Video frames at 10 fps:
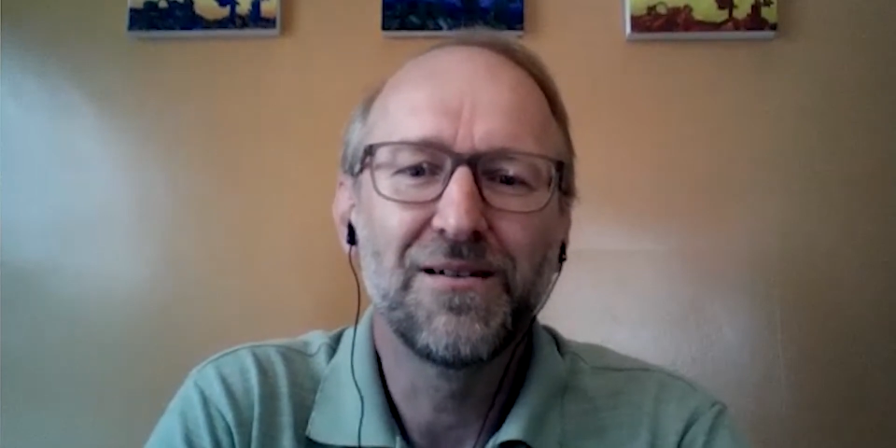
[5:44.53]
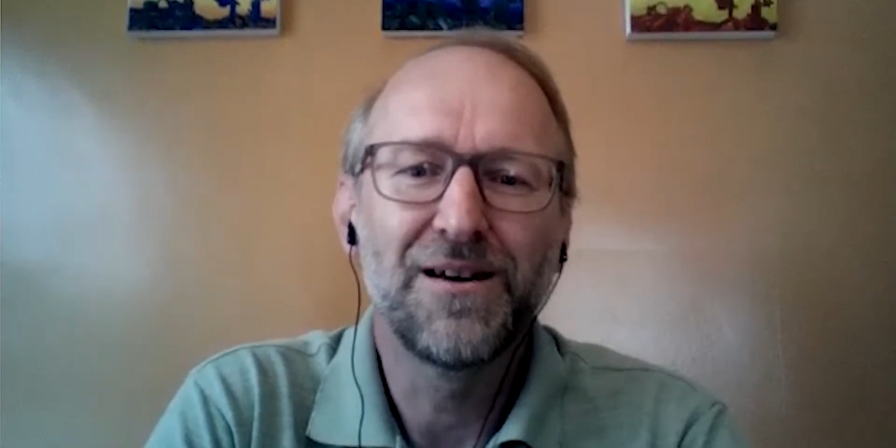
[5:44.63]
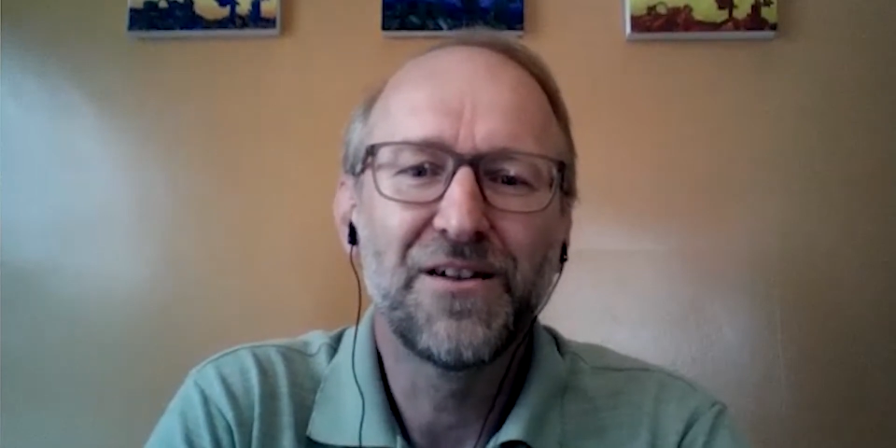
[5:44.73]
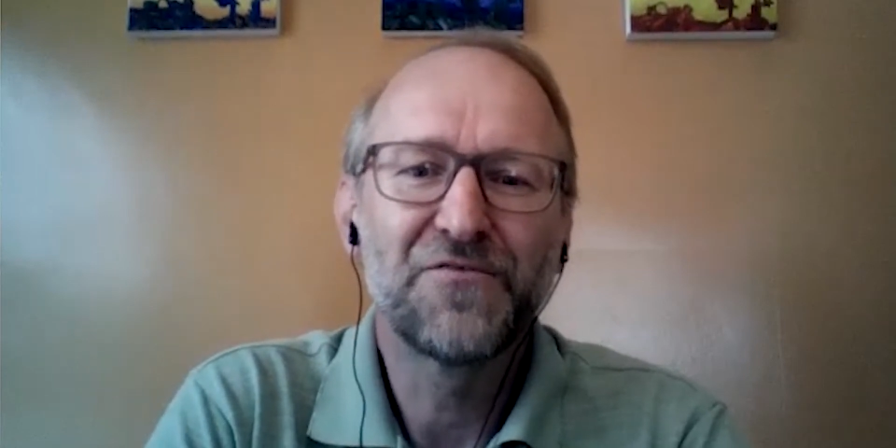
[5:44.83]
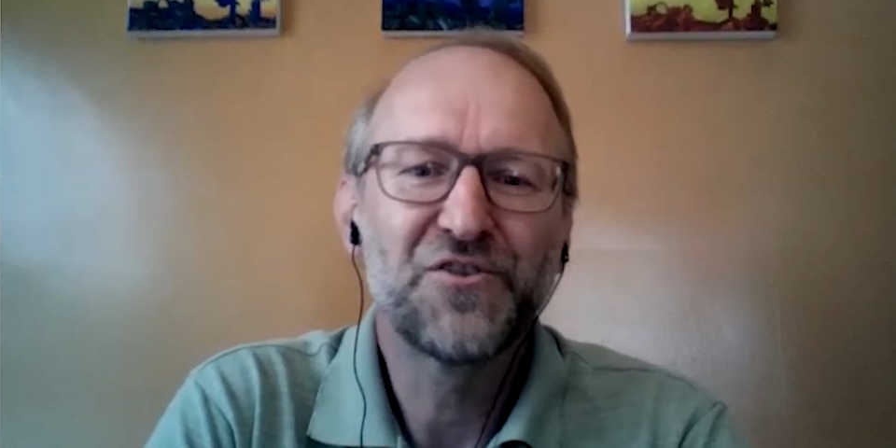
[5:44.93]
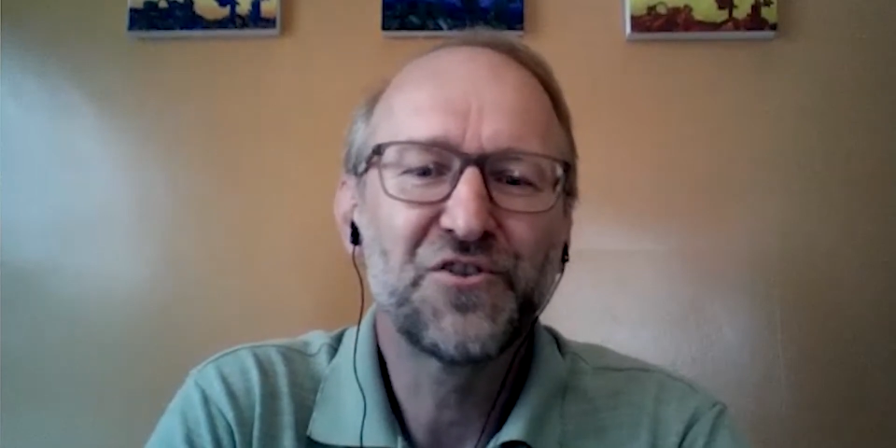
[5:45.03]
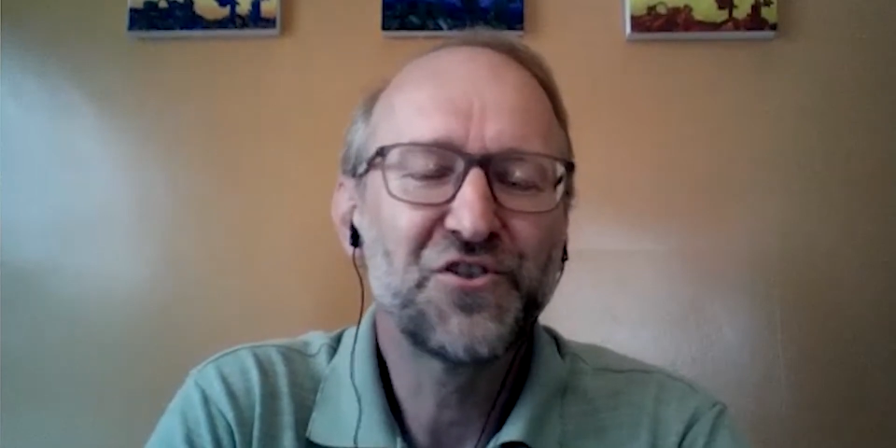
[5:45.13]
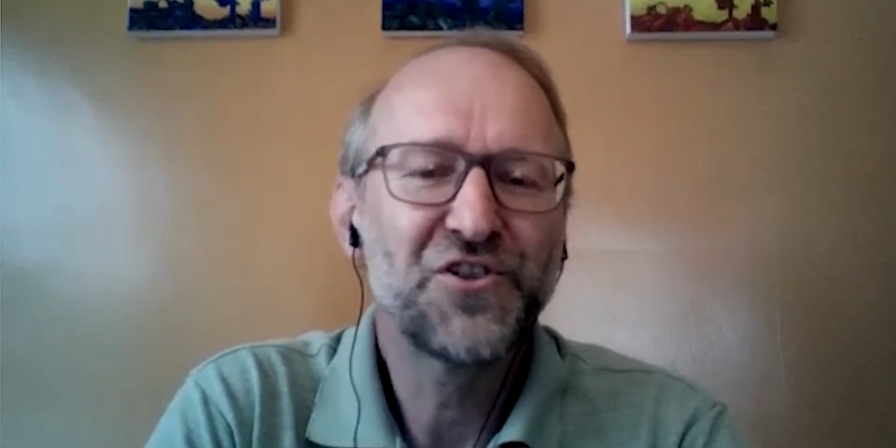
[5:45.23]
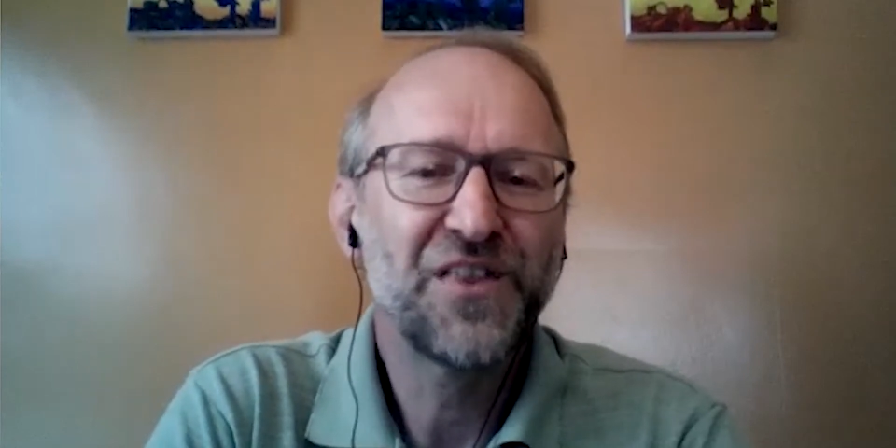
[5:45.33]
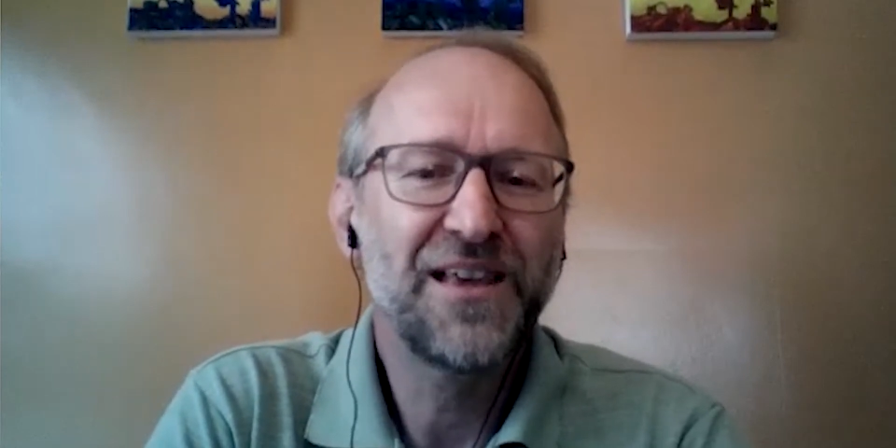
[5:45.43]
lot of
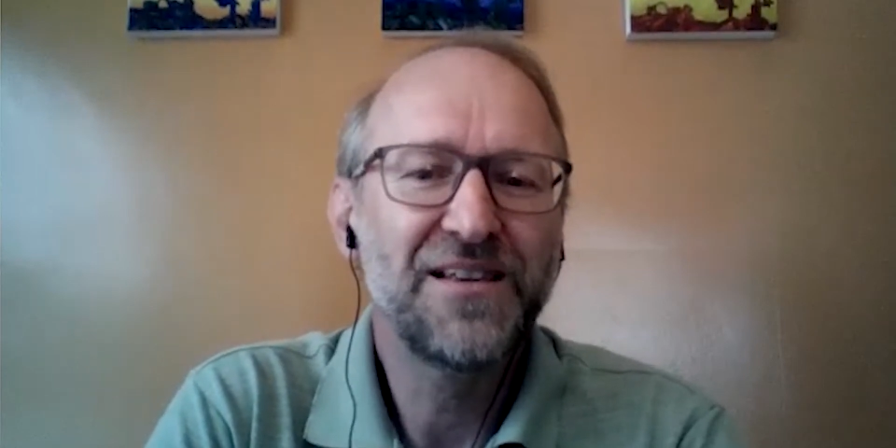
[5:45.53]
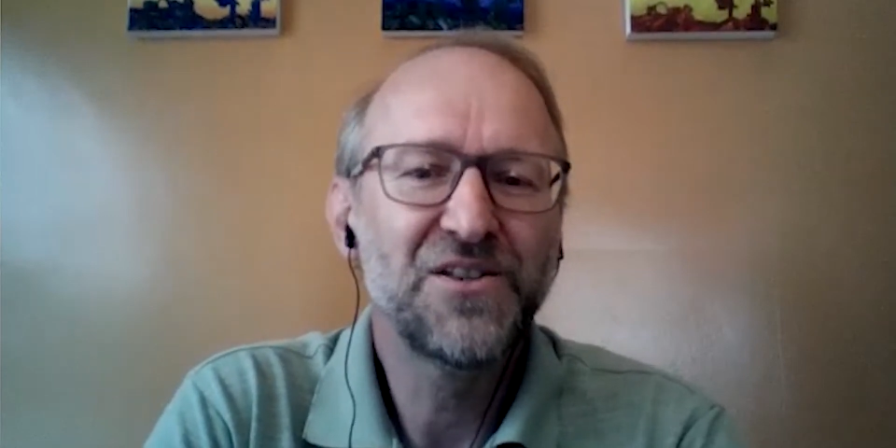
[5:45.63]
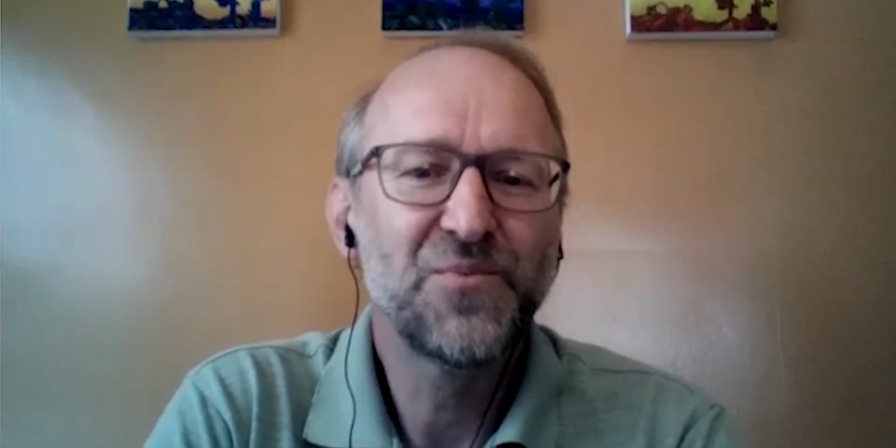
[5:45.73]
church things,